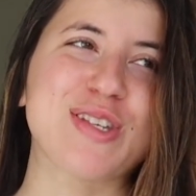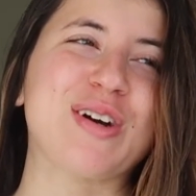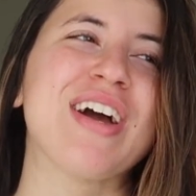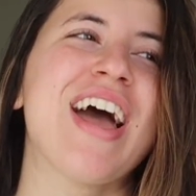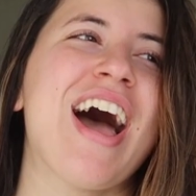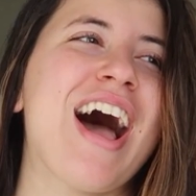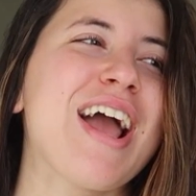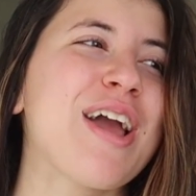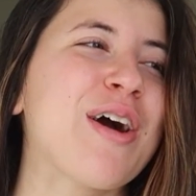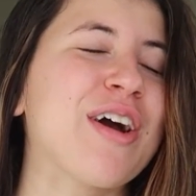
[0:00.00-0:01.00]
So
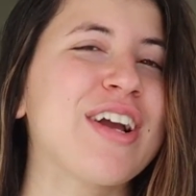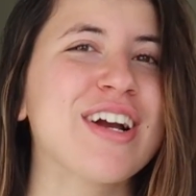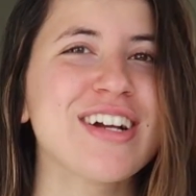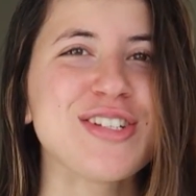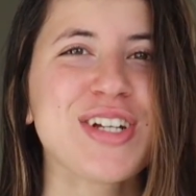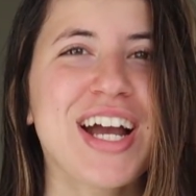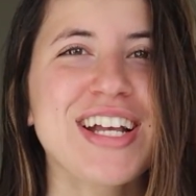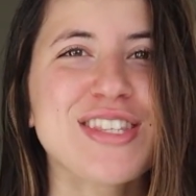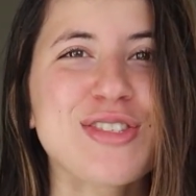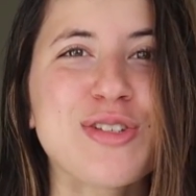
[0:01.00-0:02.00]
I encourage you
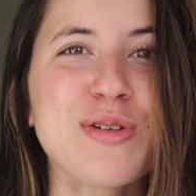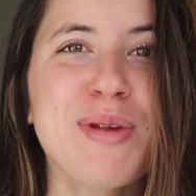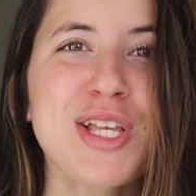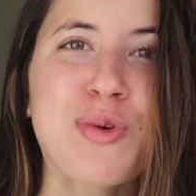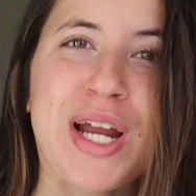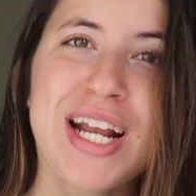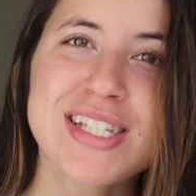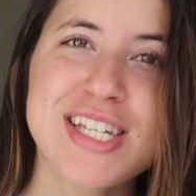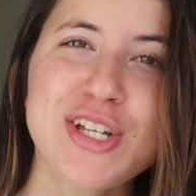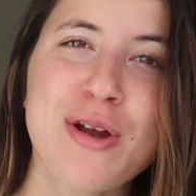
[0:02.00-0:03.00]
guys to make
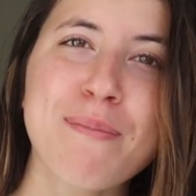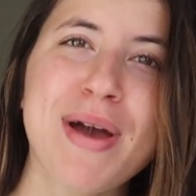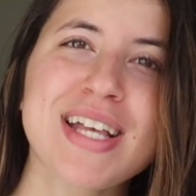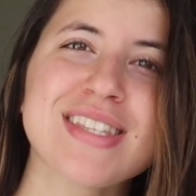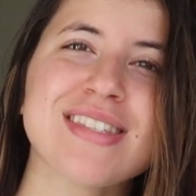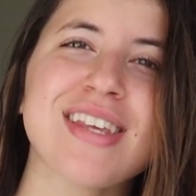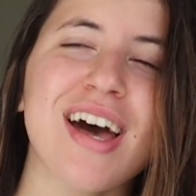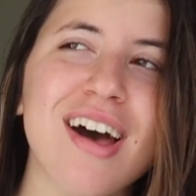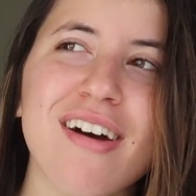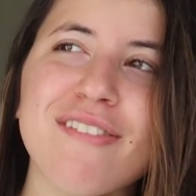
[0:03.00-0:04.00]
2019 your best
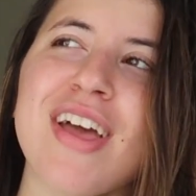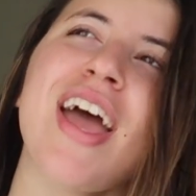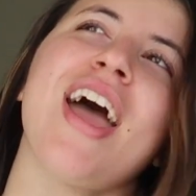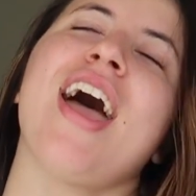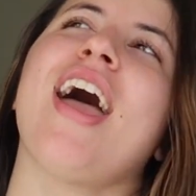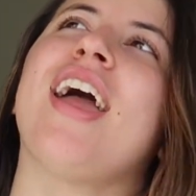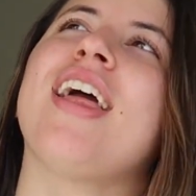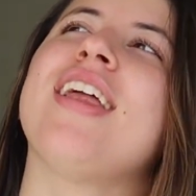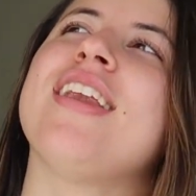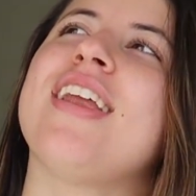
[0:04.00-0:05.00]
self,
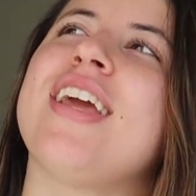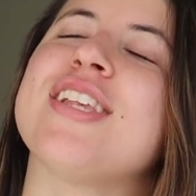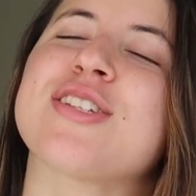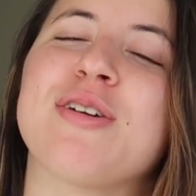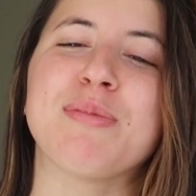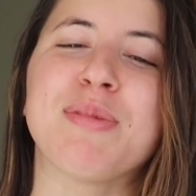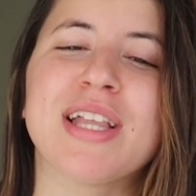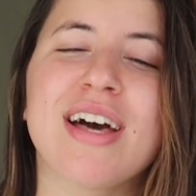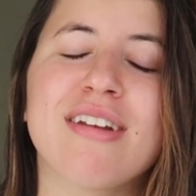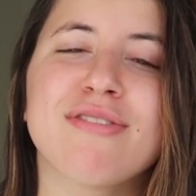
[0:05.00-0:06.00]
and it's to be
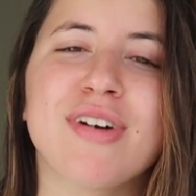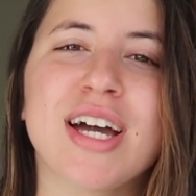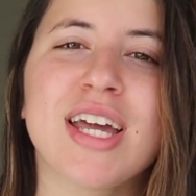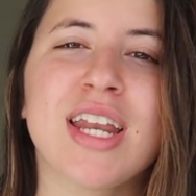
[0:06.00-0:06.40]
a lot of fun.